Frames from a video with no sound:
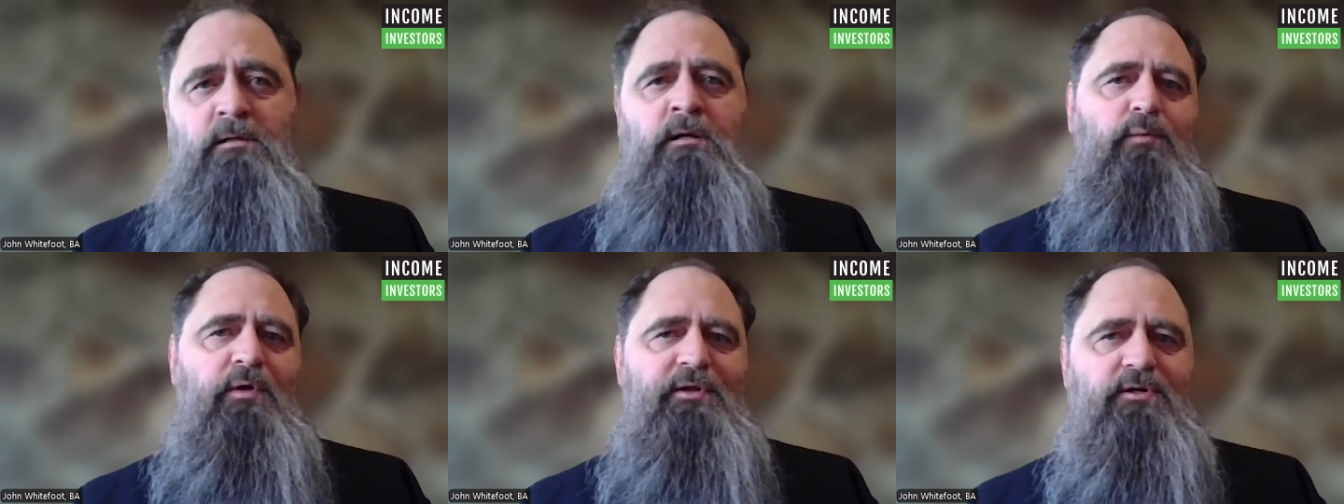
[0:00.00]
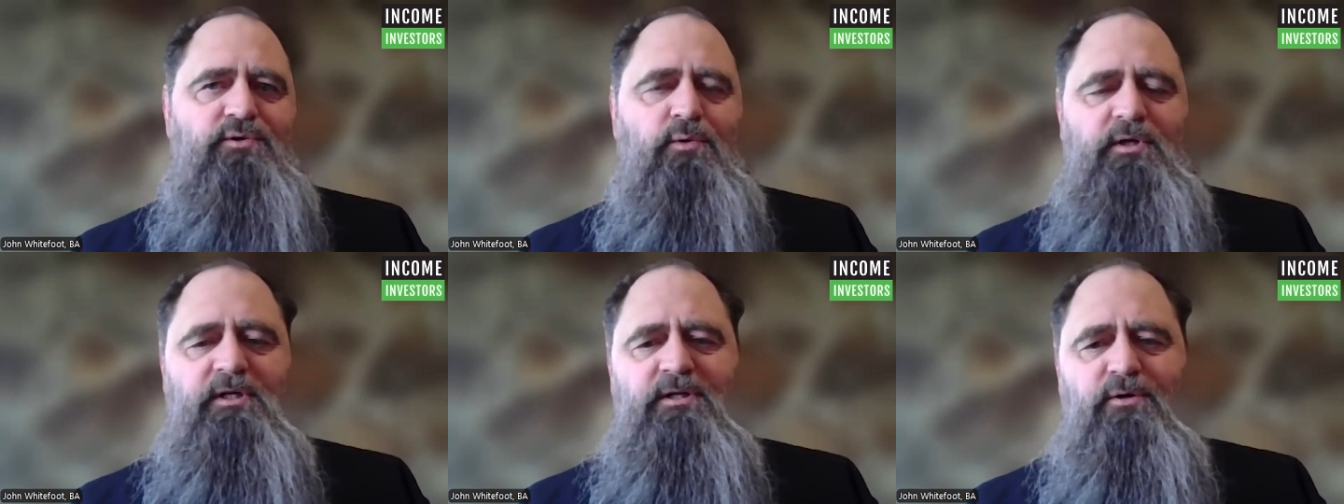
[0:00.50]
While the year is
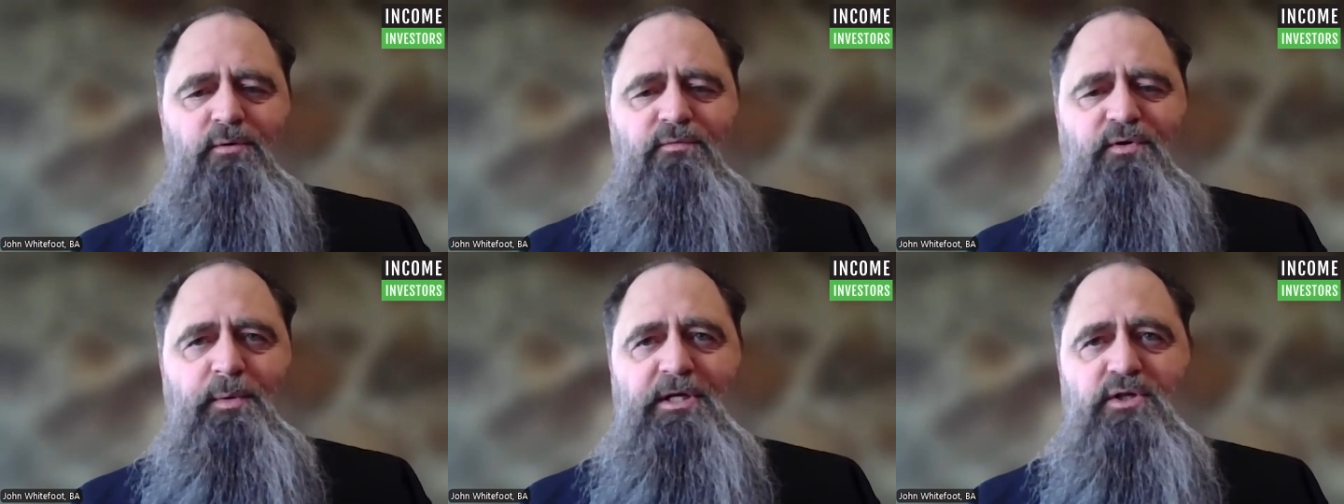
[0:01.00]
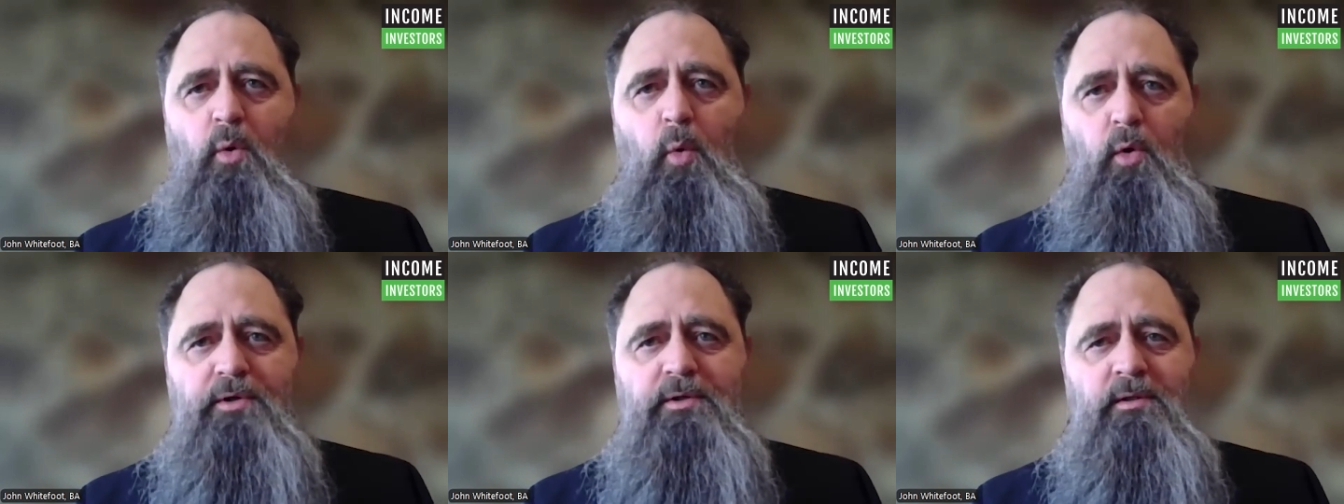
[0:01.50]
only, a few weeks
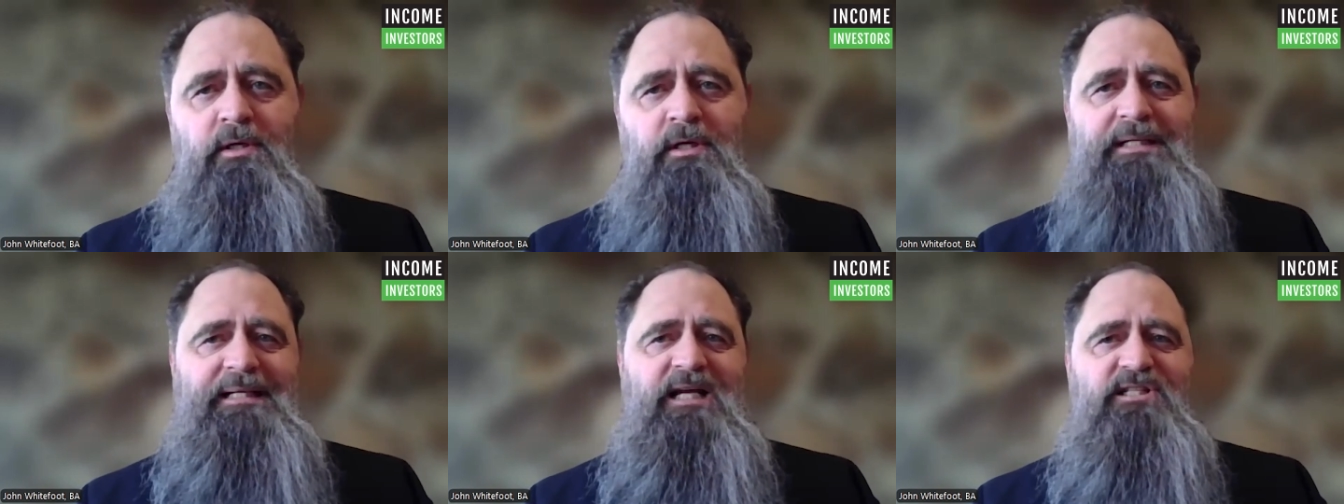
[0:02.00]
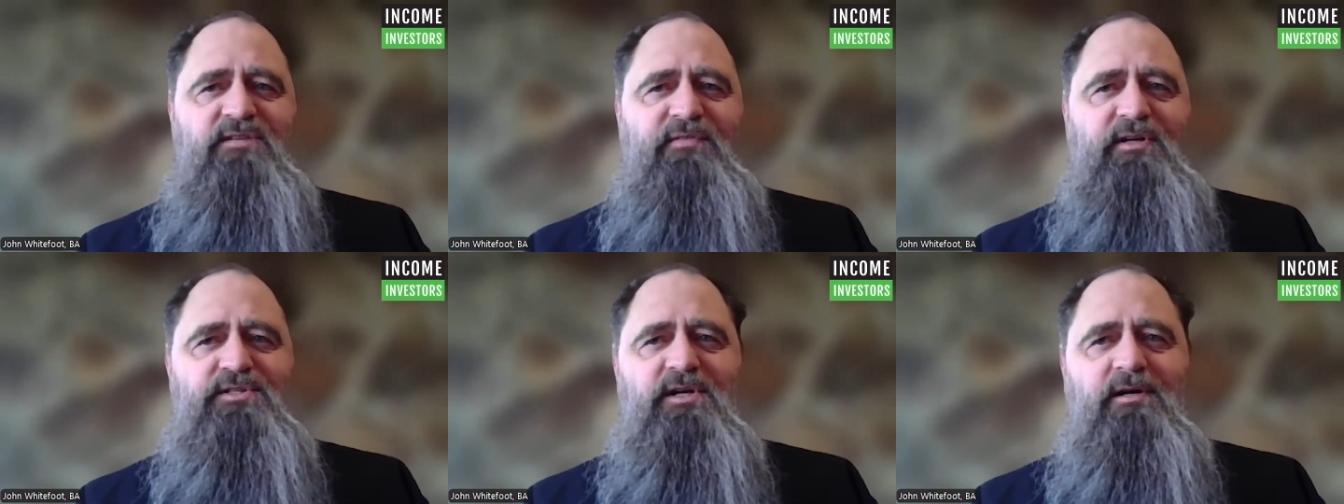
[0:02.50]
old,
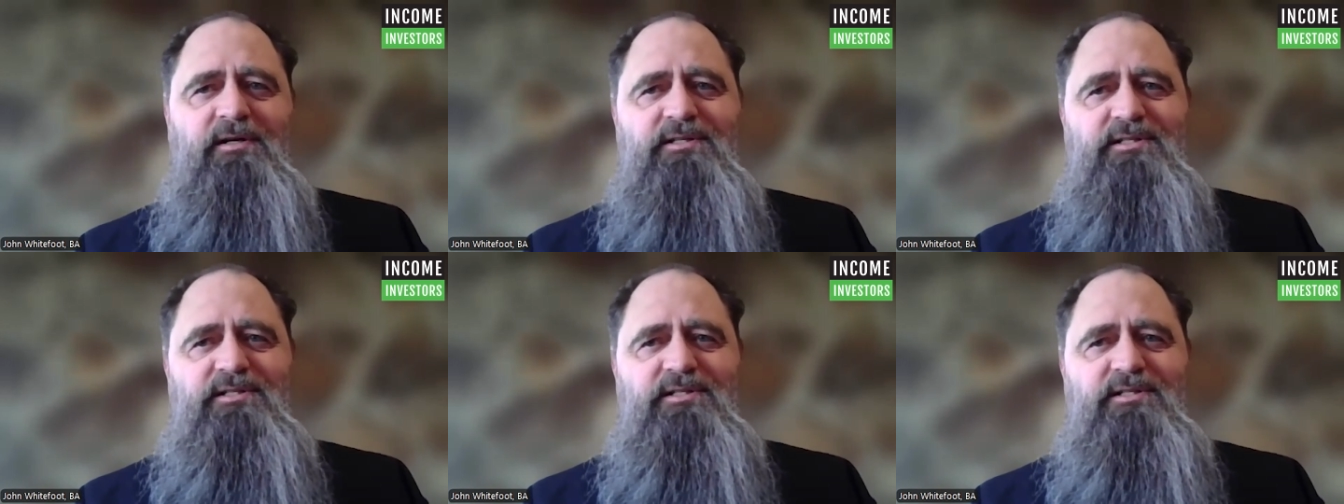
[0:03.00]
SFL stock is